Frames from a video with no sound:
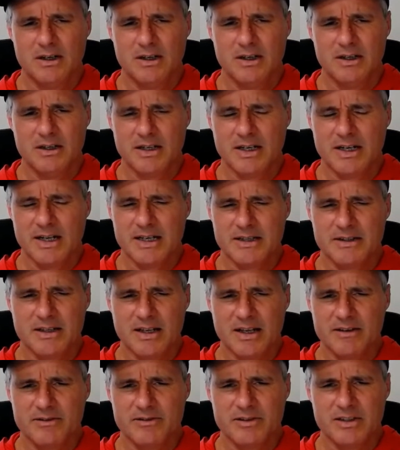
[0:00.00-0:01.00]
And then I had the
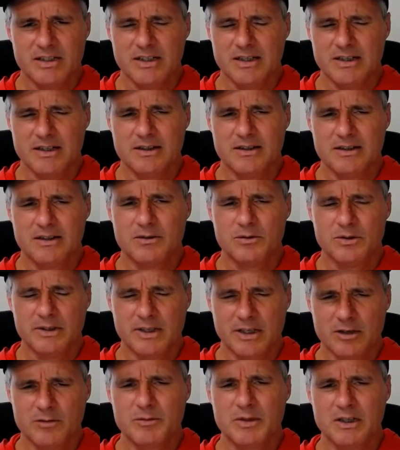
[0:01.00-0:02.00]
caffeine in it. It really
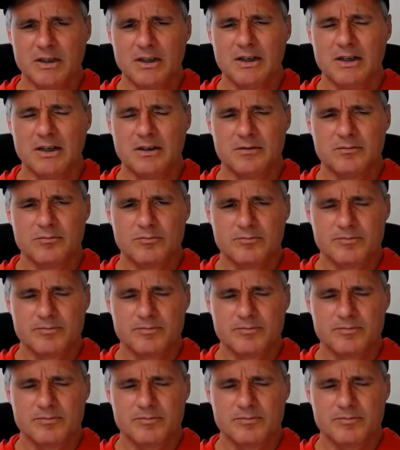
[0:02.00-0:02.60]
helped me a lot.